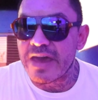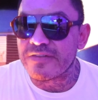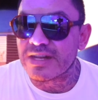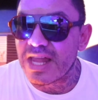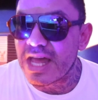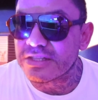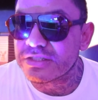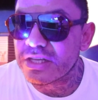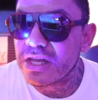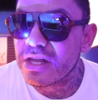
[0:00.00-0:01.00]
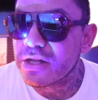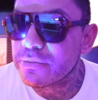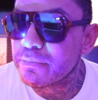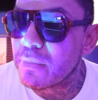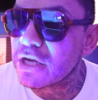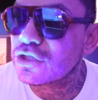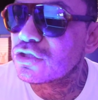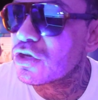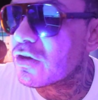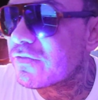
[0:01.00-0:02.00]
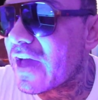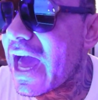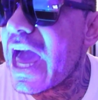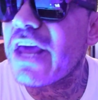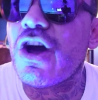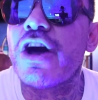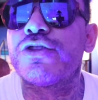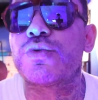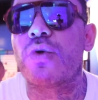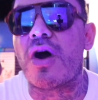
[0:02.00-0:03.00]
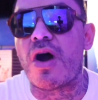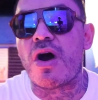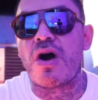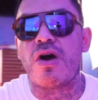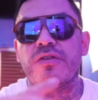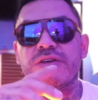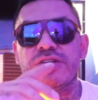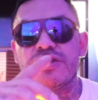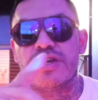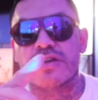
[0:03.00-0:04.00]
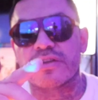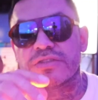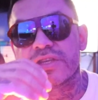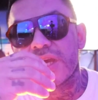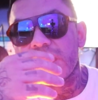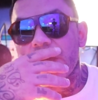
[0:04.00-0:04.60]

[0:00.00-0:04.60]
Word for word: haven't lost much turf at all through all the years.